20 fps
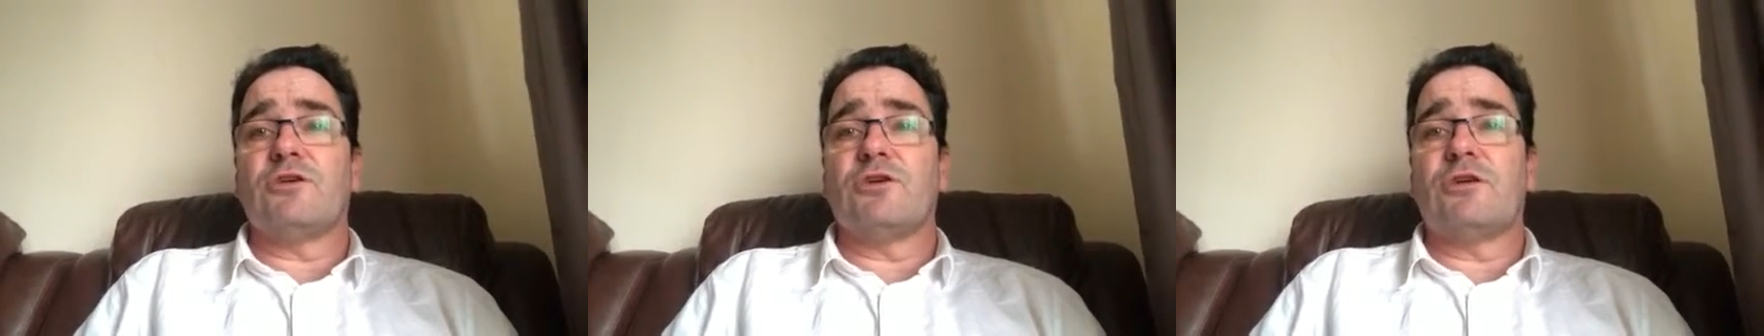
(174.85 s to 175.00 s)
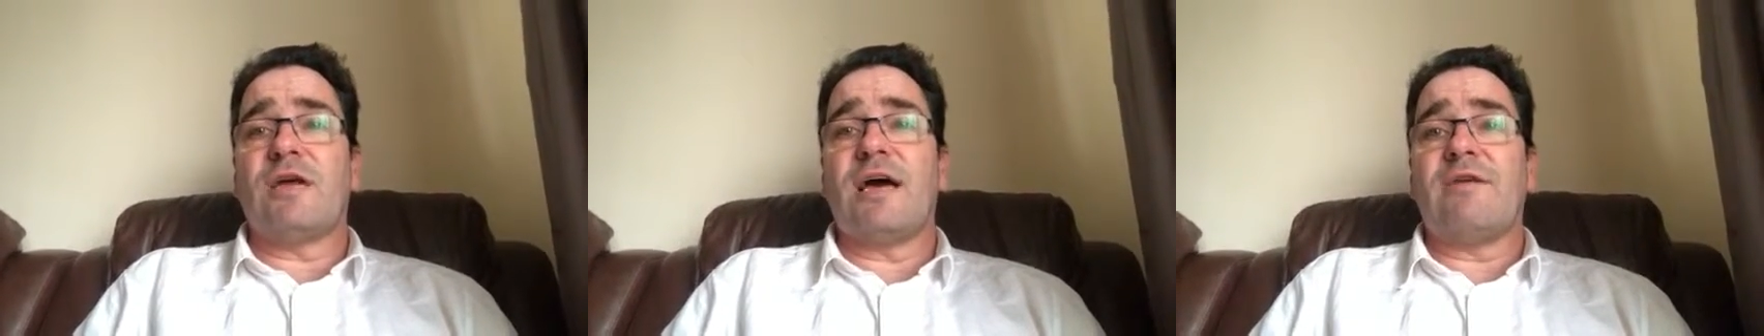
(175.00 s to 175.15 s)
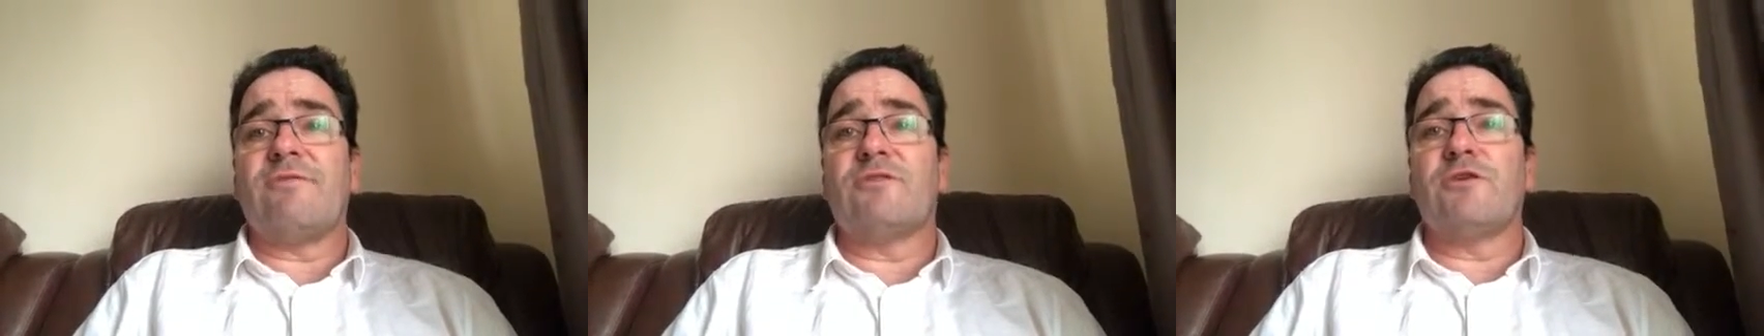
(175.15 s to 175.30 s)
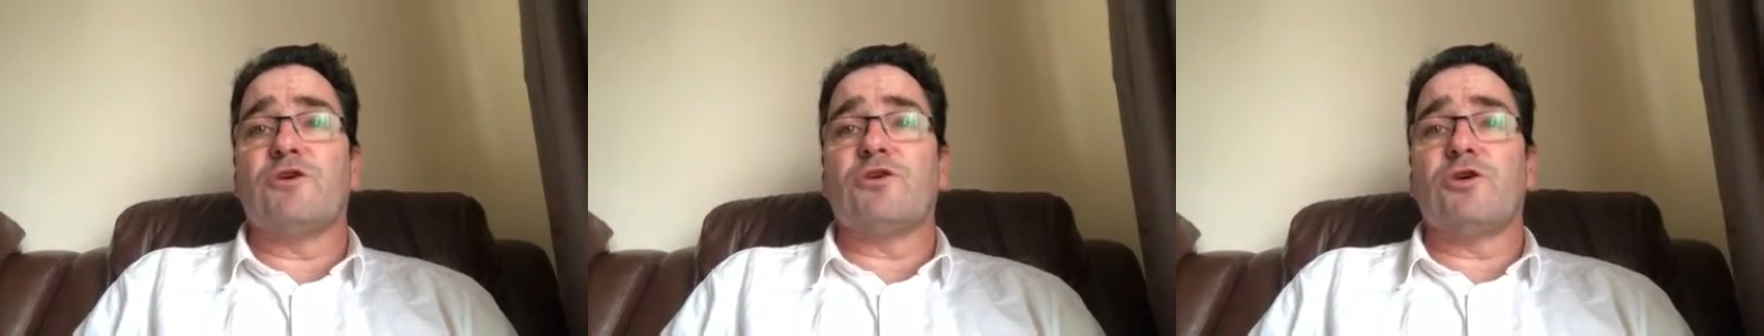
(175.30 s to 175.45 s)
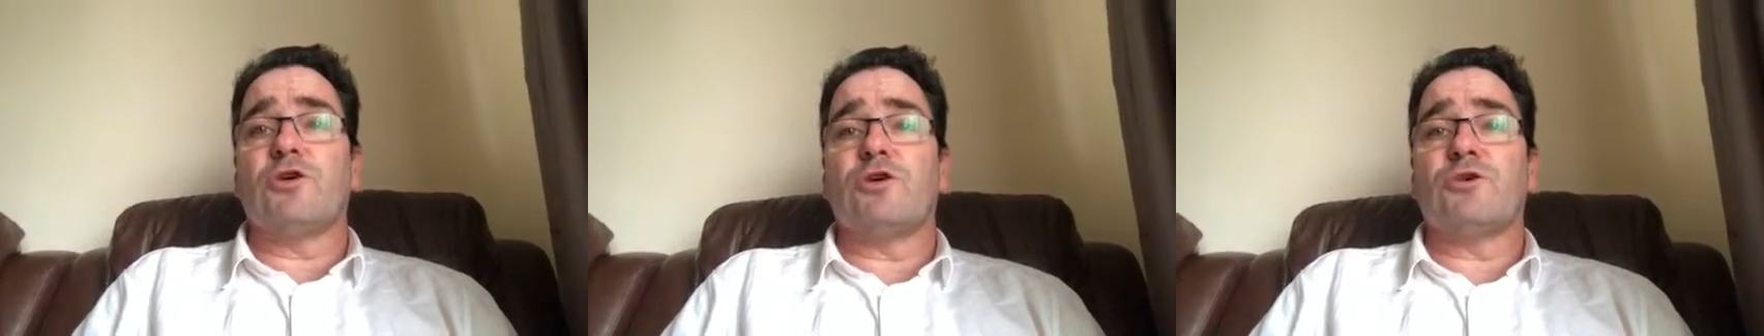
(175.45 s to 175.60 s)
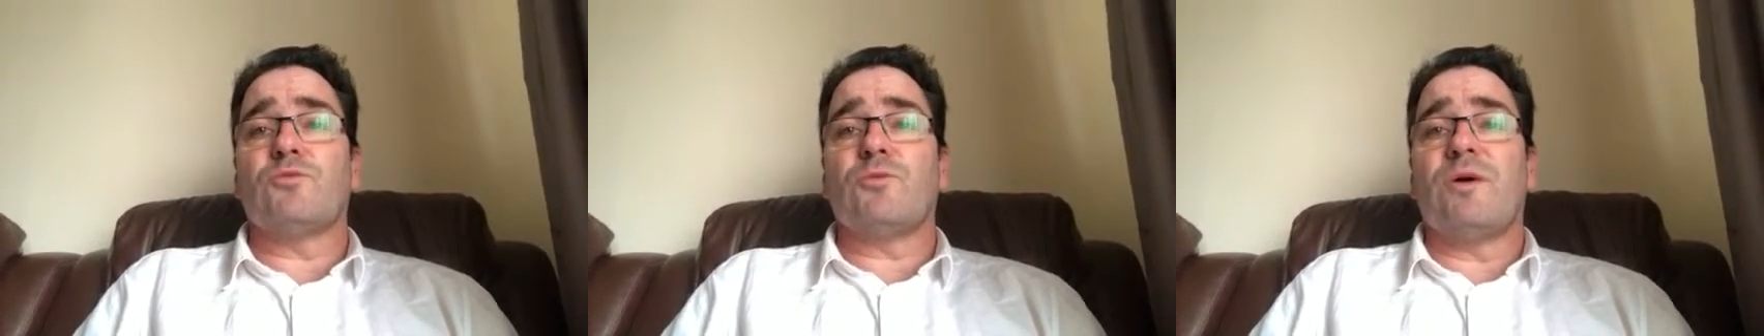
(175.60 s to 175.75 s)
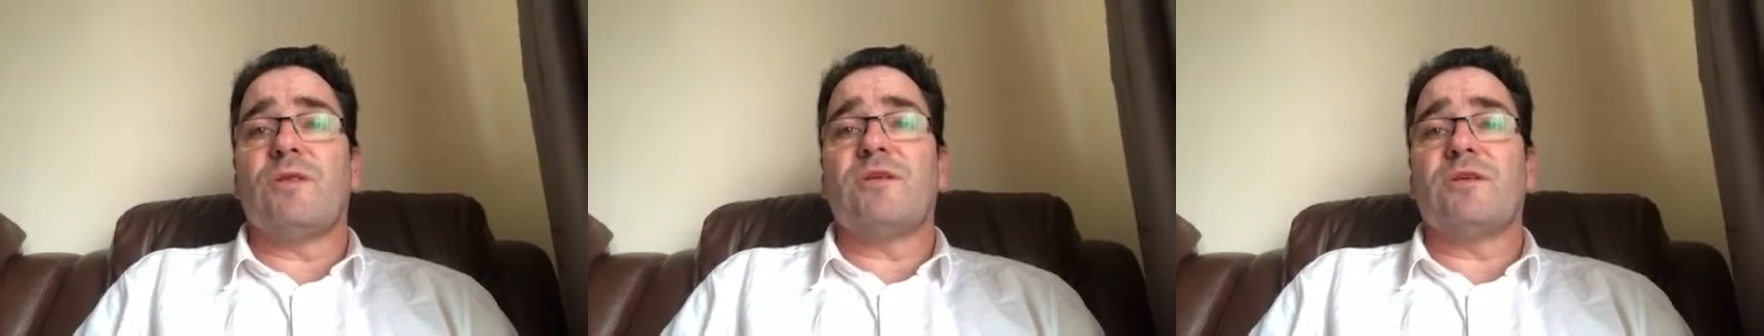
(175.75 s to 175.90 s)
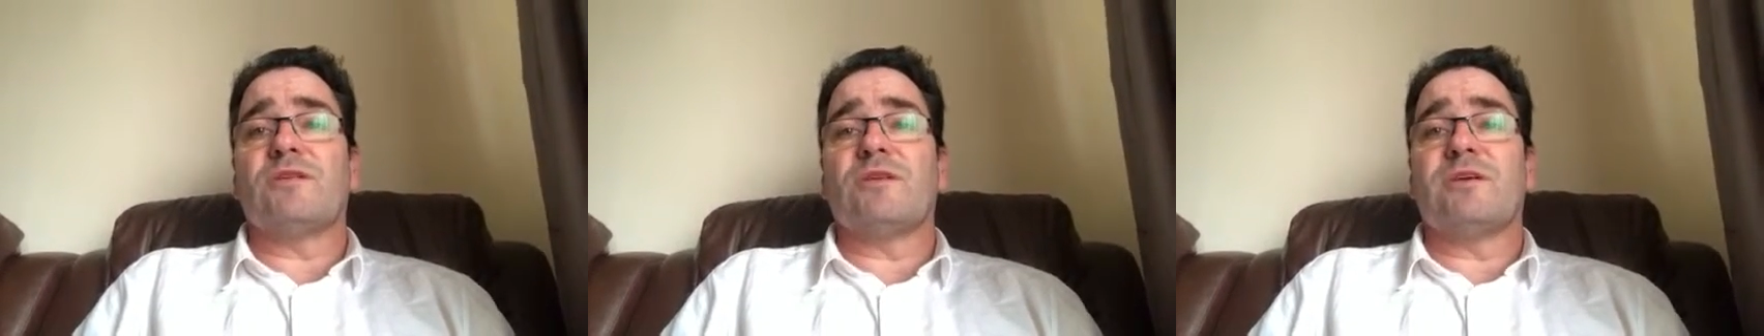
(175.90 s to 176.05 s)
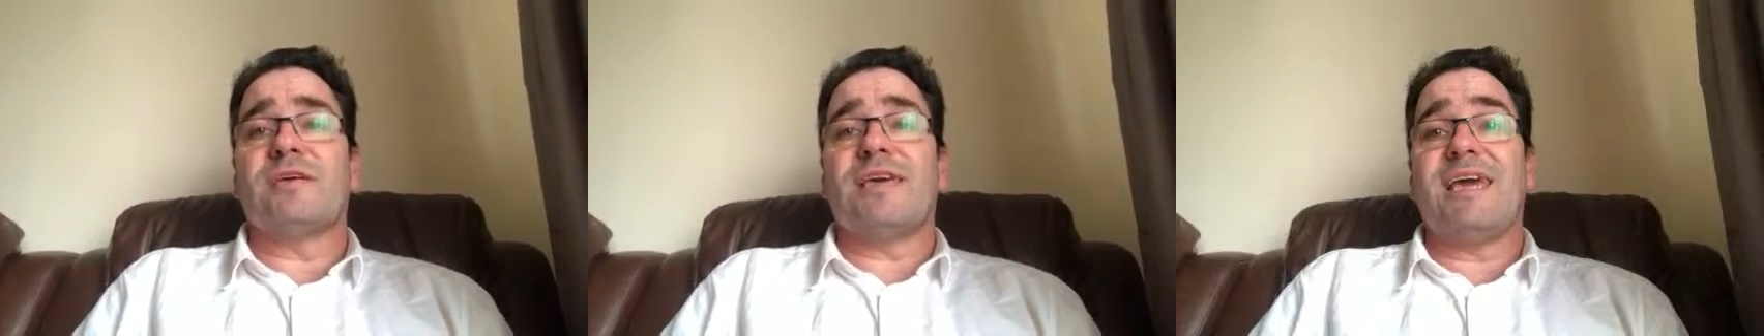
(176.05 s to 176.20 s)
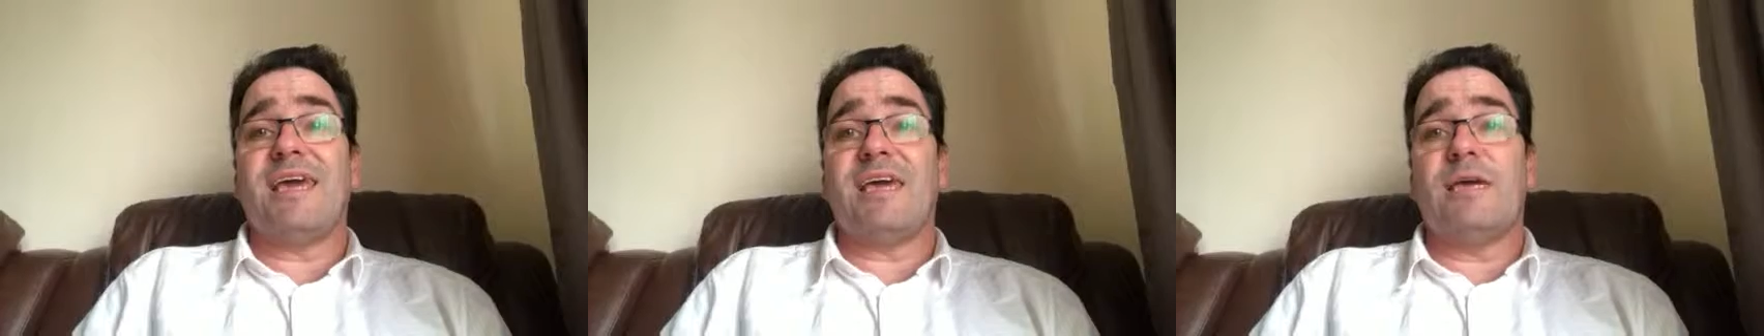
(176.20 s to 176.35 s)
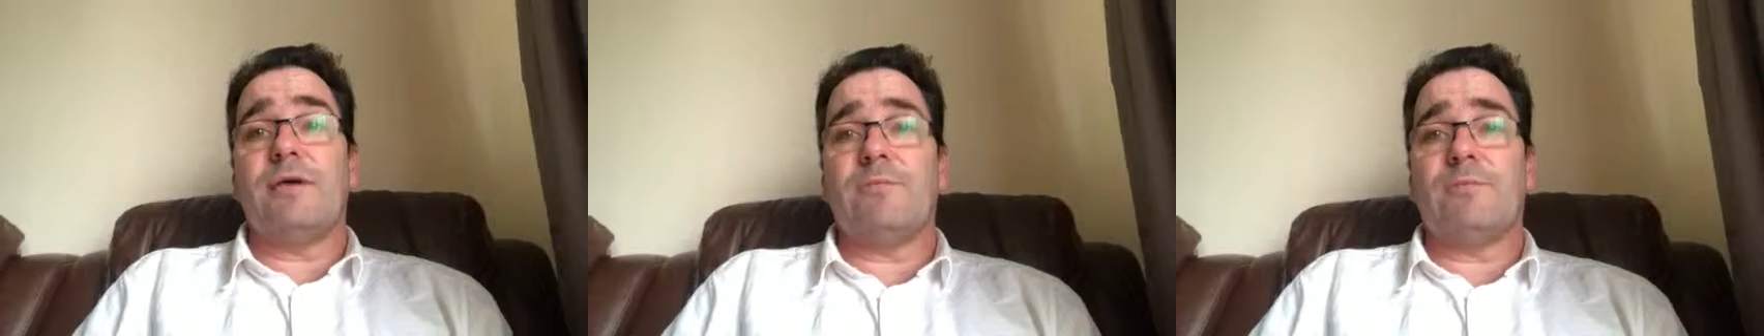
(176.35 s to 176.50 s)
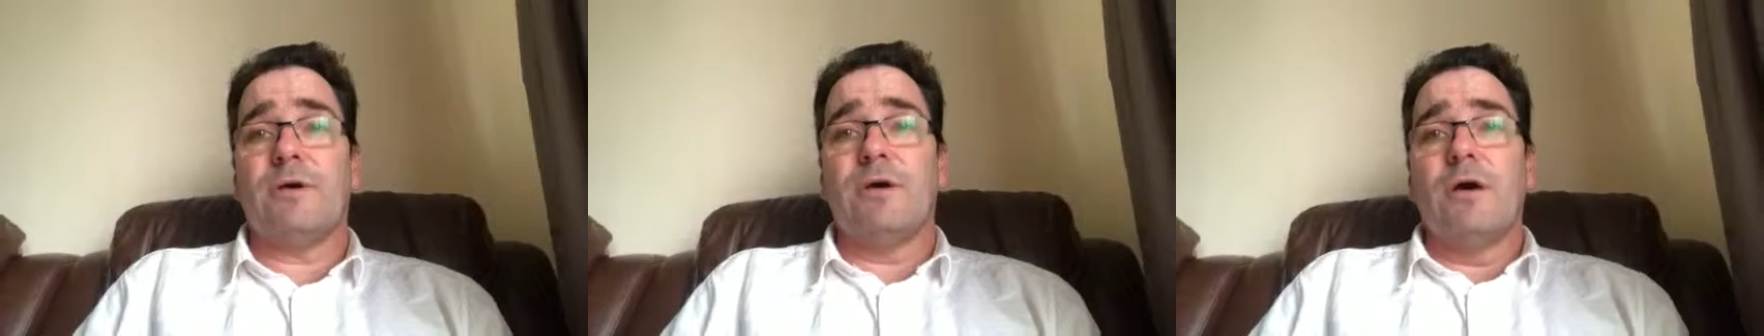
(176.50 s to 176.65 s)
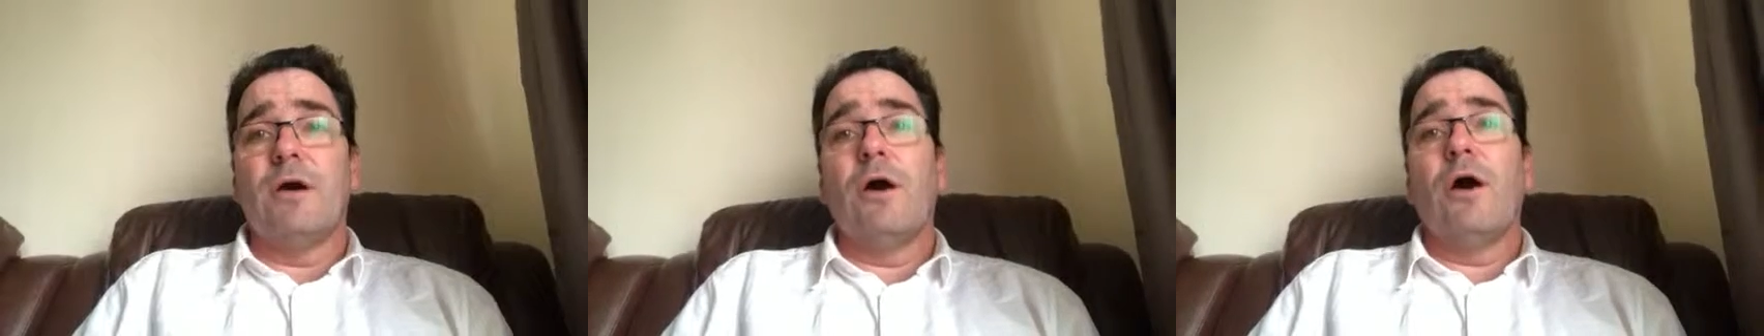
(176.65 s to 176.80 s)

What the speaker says: should have the choice whether to keep